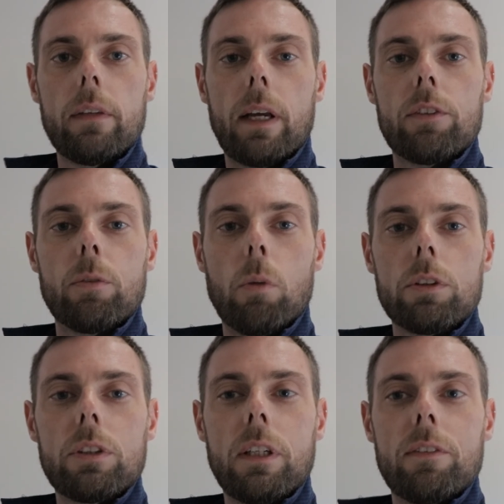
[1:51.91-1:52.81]
Thanks for
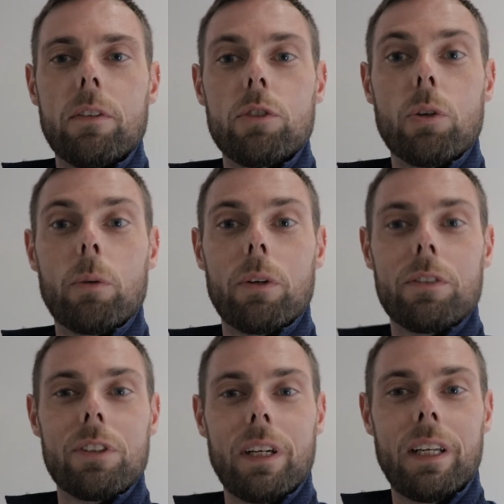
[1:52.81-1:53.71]
watching. If you enjoy what
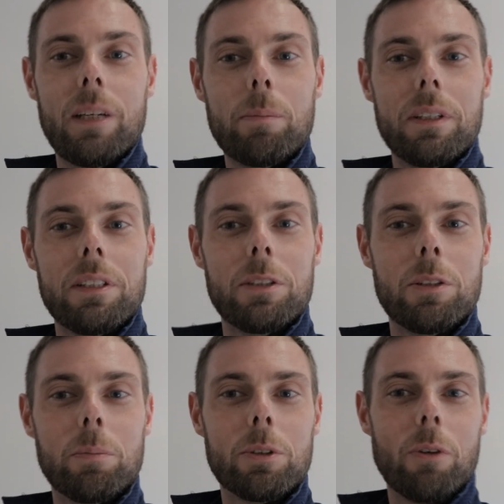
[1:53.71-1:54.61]
you've seen here, please hit
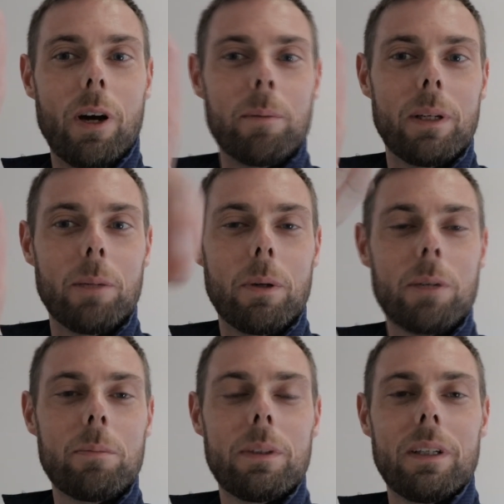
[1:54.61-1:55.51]
subscribe down the
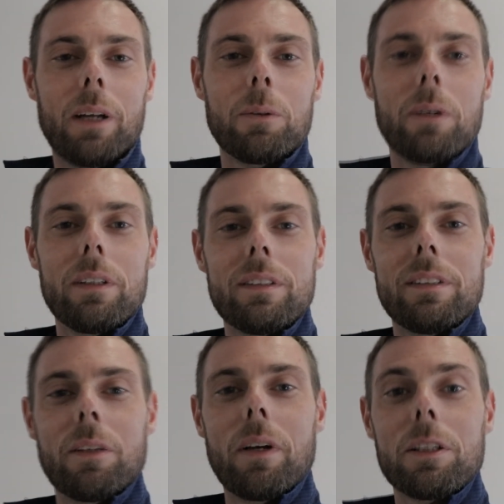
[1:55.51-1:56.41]
bottom. Otherwise,
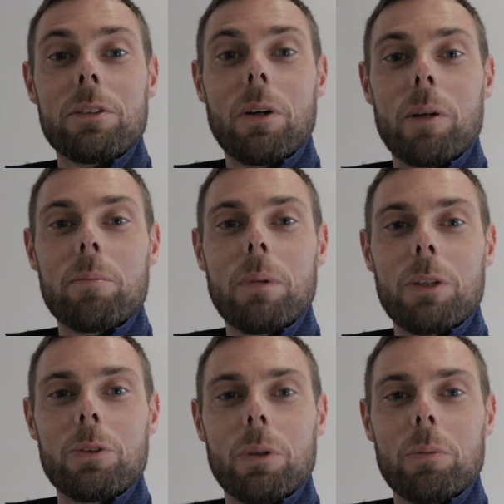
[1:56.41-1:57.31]
until next time,
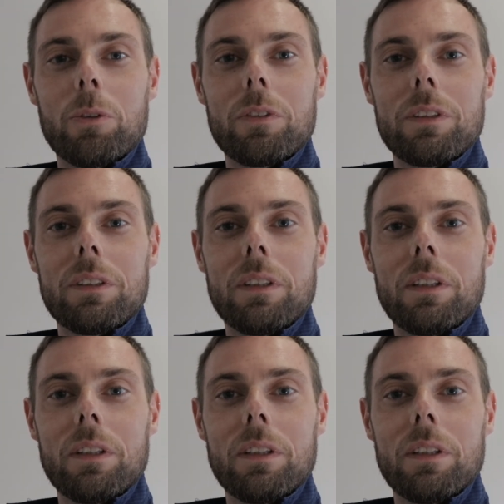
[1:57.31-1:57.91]
enjoy the movies.